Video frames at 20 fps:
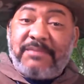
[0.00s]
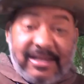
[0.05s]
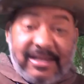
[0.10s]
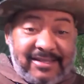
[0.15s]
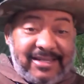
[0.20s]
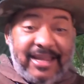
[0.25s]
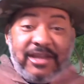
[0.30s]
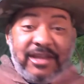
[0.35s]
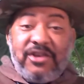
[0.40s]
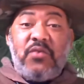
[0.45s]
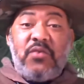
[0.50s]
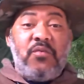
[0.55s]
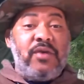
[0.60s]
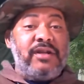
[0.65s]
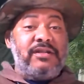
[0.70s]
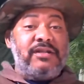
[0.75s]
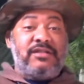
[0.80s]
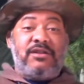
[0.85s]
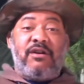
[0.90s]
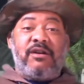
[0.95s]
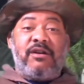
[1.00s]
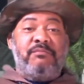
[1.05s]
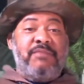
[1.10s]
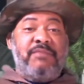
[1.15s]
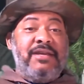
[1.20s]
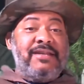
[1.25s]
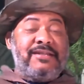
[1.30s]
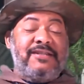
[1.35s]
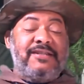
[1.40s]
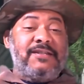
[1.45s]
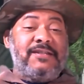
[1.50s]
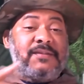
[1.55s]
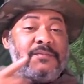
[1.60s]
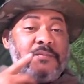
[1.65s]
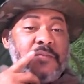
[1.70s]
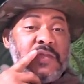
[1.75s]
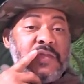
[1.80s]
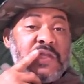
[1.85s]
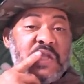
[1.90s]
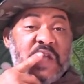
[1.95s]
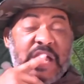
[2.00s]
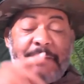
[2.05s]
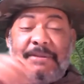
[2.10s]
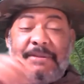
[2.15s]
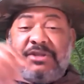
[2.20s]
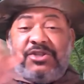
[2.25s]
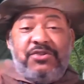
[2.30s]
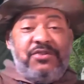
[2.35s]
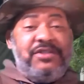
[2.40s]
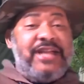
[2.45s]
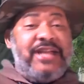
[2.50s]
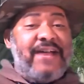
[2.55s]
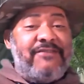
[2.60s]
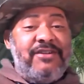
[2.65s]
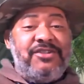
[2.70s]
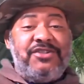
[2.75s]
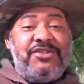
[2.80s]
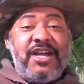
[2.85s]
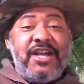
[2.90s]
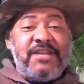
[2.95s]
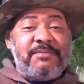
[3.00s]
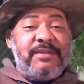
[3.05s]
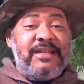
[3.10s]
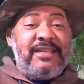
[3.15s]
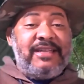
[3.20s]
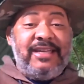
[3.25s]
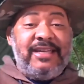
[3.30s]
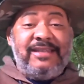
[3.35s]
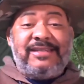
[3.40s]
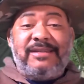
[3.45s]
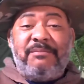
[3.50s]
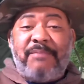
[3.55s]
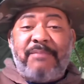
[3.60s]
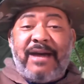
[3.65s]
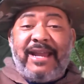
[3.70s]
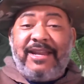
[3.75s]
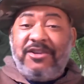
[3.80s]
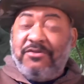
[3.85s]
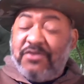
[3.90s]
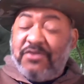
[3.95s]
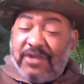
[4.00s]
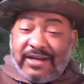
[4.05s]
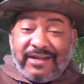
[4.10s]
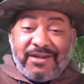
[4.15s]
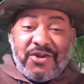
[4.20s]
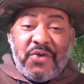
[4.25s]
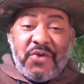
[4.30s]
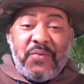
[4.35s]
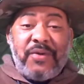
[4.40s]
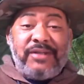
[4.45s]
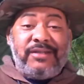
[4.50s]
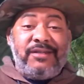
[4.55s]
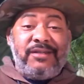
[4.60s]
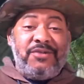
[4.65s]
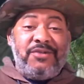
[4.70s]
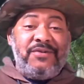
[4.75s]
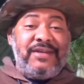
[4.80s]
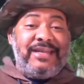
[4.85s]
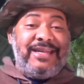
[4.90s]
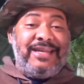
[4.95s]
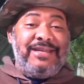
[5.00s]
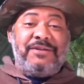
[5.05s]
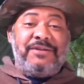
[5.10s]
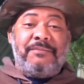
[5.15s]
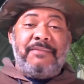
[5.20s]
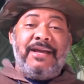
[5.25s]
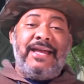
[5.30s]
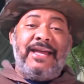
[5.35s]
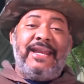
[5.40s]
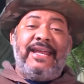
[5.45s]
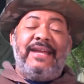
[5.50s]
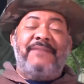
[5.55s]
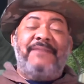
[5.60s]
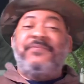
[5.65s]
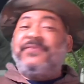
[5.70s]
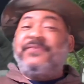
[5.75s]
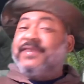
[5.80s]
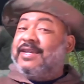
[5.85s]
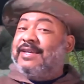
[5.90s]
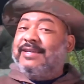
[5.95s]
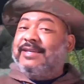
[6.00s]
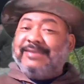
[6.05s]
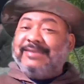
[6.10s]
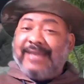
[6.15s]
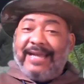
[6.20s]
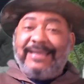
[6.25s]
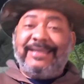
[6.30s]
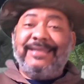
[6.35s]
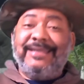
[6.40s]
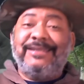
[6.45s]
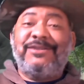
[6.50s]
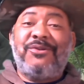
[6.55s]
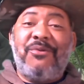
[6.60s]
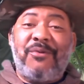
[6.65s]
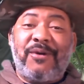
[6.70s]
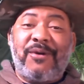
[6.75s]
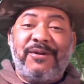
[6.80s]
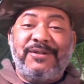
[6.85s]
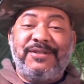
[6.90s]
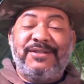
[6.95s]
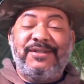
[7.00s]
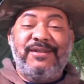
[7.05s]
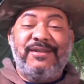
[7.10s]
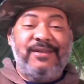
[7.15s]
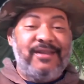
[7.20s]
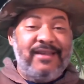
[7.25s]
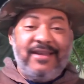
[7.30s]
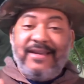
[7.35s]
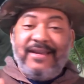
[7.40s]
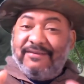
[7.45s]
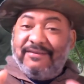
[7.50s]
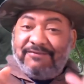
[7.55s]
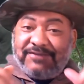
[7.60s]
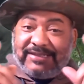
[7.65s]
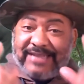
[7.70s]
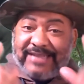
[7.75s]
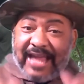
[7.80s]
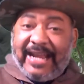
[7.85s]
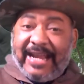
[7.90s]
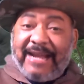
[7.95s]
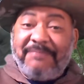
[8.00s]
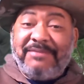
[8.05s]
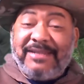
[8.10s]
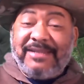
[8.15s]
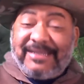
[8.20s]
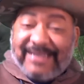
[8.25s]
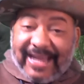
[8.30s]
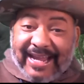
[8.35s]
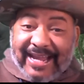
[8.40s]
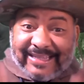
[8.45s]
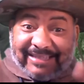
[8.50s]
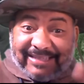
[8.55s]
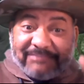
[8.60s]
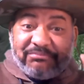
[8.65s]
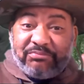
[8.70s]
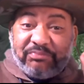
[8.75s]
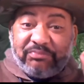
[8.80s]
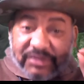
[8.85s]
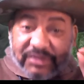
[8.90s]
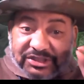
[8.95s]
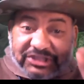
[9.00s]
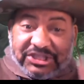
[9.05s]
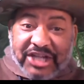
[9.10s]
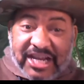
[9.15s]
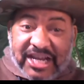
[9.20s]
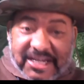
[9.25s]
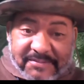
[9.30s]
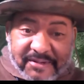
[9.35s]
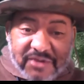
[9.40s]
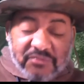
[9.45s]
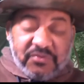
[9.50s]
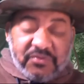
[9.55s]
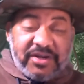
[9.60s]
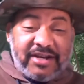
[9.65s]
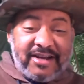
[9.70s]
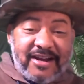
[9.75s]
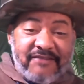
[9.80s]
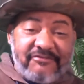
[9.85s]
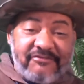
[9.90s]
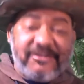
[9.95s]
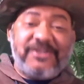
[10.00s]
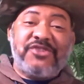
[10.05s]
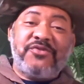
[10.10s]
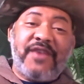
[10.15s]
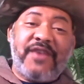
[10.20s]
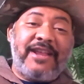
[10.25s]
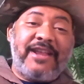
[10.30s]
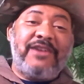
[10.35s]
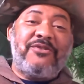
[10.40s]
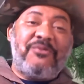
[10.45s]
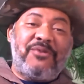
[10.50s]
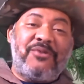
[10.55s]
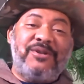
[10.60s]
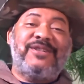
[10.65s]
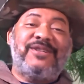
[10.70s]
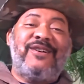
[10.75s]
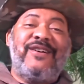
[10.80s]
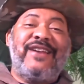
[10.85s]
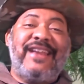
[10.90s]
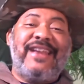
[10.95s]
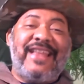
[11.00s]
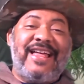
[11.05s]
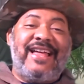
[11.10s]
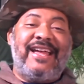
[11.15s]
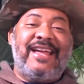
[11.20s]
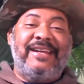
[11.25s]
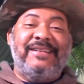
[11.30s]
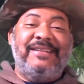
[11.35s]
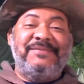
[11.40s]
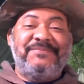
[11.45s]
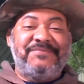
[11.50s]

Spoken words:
Let's say you don't want to start a business, but you just have a judgment against somebody, you don't know what to do to get your money. Take this course. Sign up to take the Judgment Recovery Training course online.